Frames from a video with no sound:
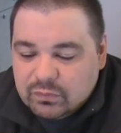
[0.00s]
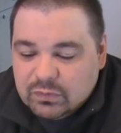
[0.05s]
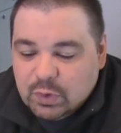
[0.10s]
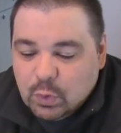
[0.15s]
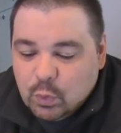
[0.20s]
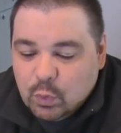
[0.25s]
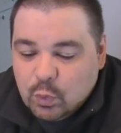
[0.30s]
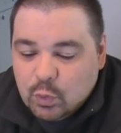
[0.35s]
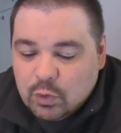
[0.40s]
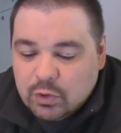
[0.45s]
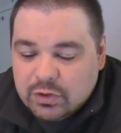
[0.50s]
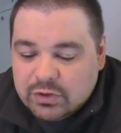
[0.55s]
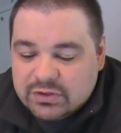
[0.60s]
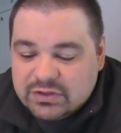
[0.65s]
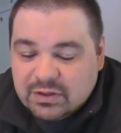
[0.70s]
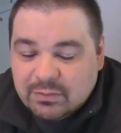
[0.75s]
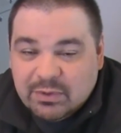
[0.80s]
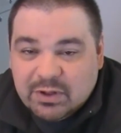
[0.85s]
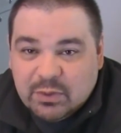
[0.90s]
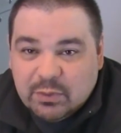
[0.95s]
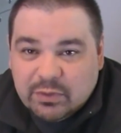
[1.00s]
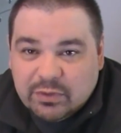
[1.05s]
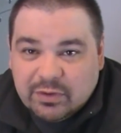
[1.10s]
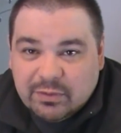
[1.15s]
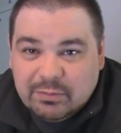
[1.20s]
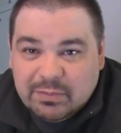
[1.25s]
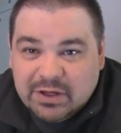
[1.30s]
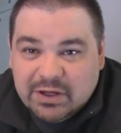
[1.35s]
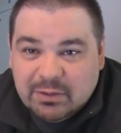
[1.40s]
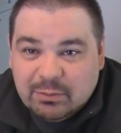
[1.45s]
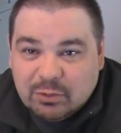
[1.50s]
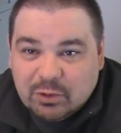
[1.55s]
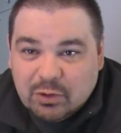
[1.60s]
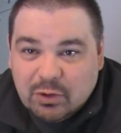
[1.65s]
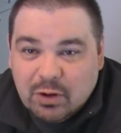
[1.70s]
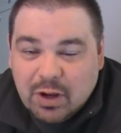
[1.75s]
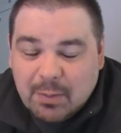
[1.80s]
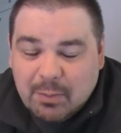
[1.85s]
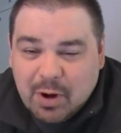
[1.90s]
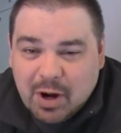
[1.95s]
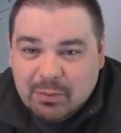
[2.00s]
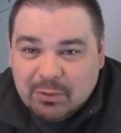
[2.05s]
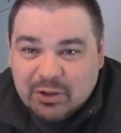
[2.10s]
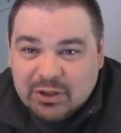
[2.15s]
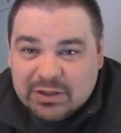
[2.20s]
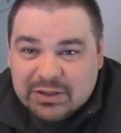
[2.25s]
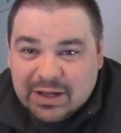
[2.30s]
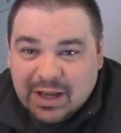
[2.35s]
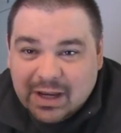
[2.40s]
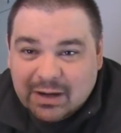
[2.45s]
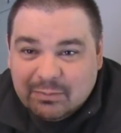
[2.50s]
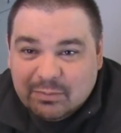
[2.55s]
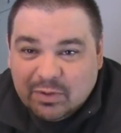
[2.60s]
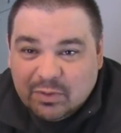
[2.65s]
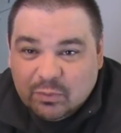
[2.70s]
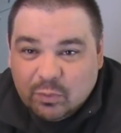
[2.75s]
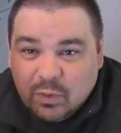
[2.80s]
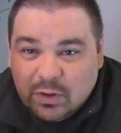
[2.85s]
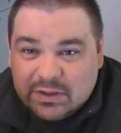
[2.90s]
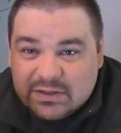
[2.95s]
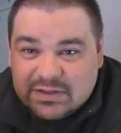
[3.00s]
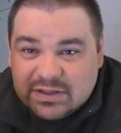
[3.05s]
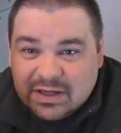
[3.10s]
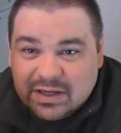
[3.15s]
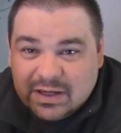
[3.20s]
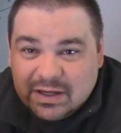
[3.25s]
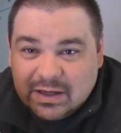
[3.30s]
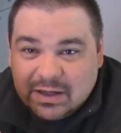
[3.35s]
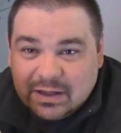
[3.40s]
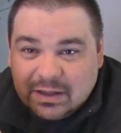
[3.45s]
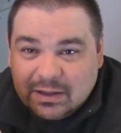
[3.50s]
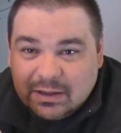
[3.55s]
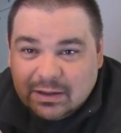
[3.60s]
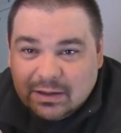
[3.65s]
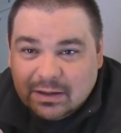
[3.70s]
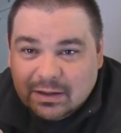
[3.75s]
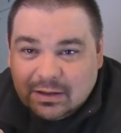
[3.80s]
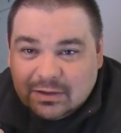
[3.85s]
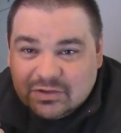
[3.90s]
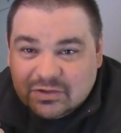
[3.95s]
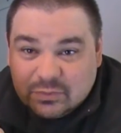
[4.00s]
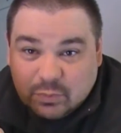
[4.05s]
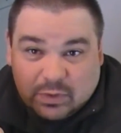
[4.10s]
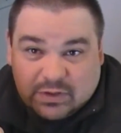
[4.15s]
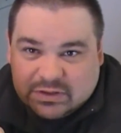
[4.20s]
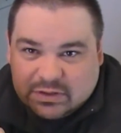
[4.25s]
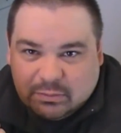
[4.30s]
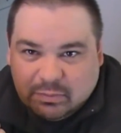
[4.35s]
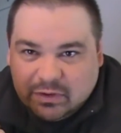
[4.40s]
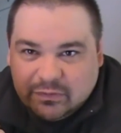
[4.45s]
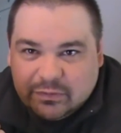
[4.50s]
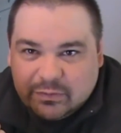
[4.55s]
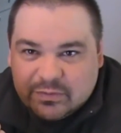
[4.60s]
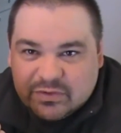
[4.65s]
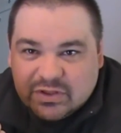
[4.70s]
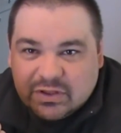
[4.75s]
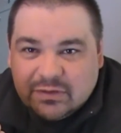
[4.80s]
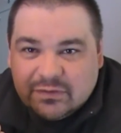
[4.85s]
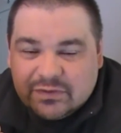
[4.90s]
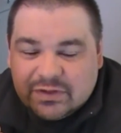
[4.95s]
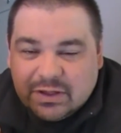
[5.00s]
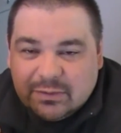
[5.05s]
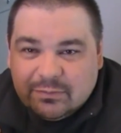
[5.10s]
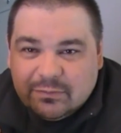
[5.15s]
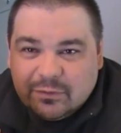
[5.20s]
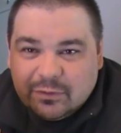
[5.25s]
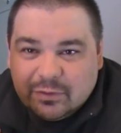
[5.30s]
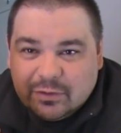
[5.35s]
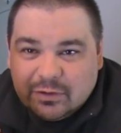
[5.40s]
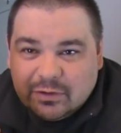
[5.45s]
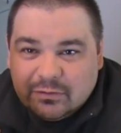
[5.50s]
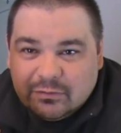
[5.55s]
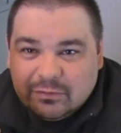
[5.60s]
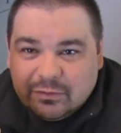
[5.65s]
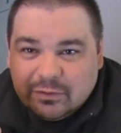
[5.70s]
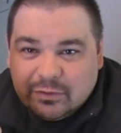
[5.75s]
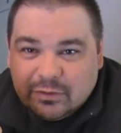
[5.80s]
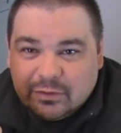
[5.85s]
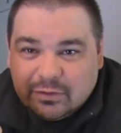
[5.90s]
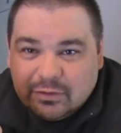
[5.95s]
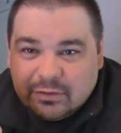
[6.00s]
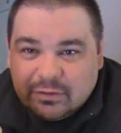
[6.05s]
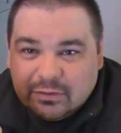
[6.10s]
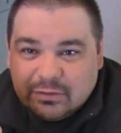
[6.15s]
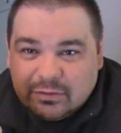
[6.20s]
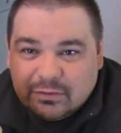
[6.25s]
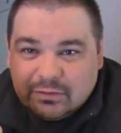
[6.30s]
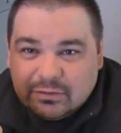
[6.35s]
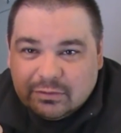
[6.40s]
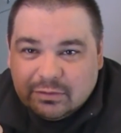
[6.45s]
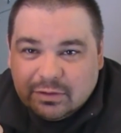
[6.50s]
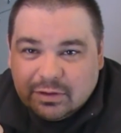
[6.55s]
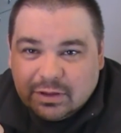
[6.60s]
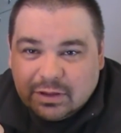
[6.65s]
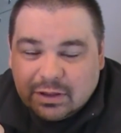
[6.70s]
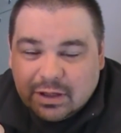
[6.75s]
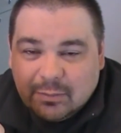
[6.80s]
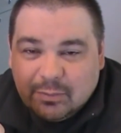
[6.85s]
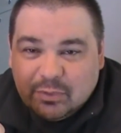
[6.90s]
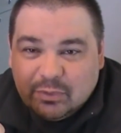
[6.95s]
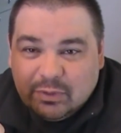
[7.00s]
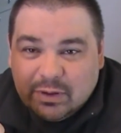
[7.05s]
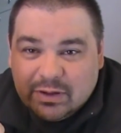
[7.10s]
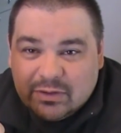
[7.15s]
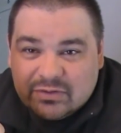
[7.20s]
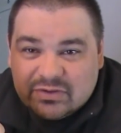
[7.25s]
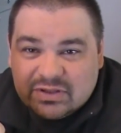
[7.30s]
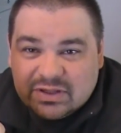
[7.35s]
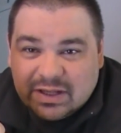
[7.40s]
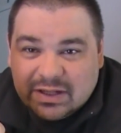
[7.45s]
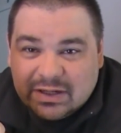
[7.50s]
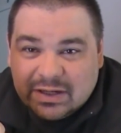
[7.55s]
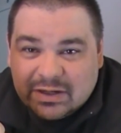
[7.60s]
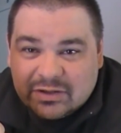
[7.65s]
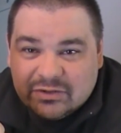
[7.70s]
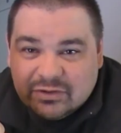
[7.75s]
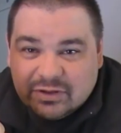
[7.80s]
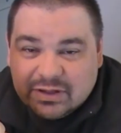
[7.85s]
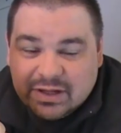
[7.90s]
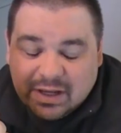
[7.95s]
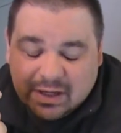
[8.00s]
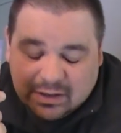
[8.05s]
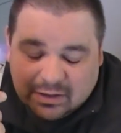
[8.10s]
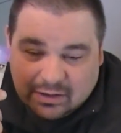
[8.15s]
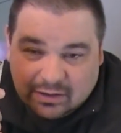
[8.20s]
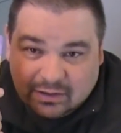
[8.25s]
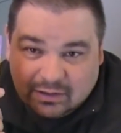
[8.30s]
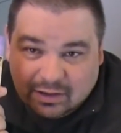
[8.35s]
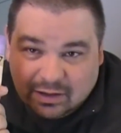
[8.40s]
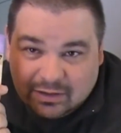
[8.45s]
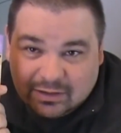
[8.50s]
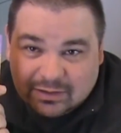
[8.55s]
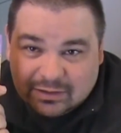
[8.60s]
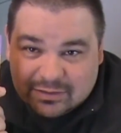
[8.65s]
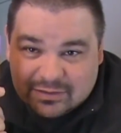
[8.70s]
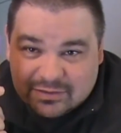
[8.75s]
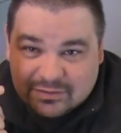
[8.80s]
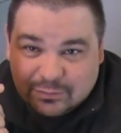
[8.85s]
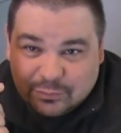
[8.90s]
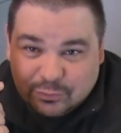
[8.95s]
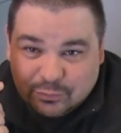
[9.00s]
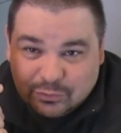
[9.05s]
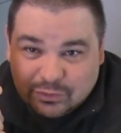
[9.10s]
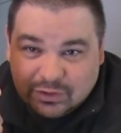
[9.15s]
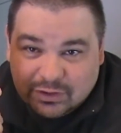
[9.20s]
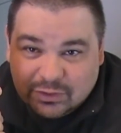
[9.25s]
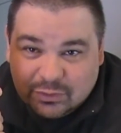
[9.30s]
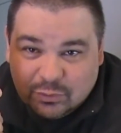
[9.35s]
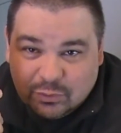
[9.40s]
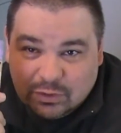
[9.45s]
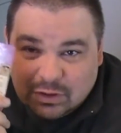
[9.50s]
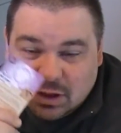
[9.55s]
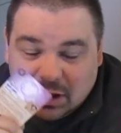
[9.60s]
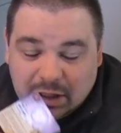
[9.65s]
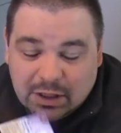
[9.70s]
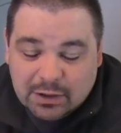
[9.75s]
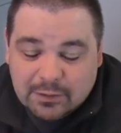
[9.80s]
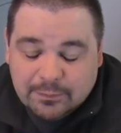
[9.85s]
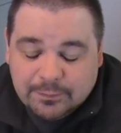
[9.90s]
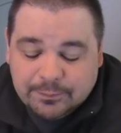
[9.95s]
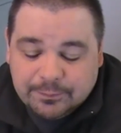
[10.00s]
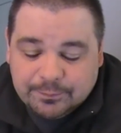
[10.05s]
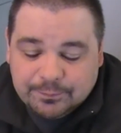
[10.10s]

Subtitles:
or somebody with a medium or low high primary attack, but wants just wants to buff themselves up for a couple of rounds to get an extra attack in. I think this is a really cool card.